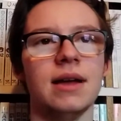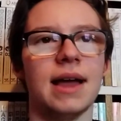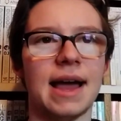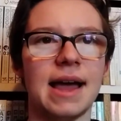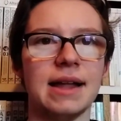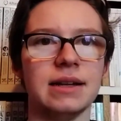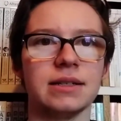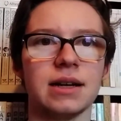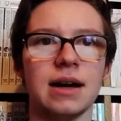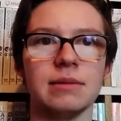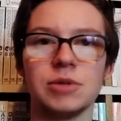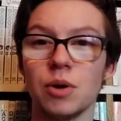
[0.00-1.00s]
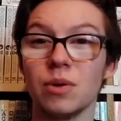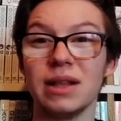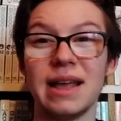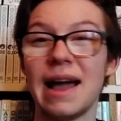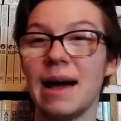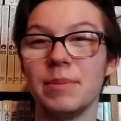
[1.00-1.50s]
And I'm totally
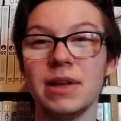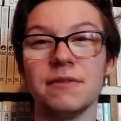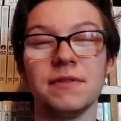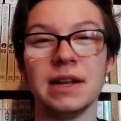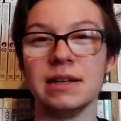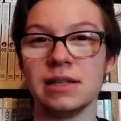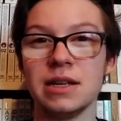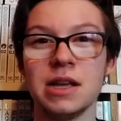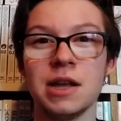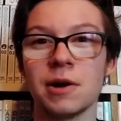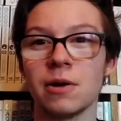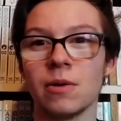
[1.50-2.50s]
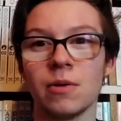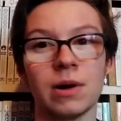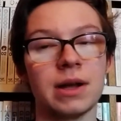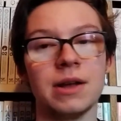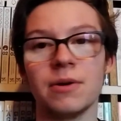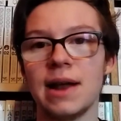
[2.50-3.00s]
happy if it is a year or
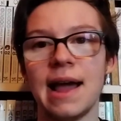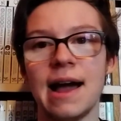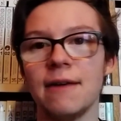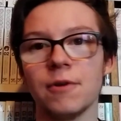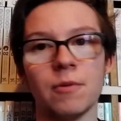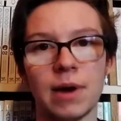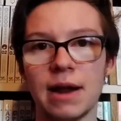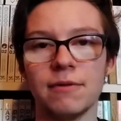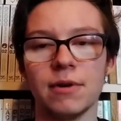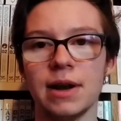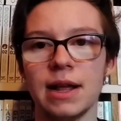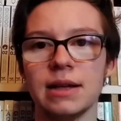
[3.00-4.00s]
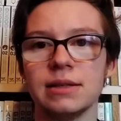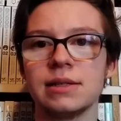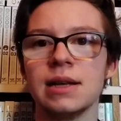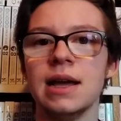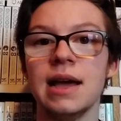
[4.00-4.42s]
a year and a half or whatever it is.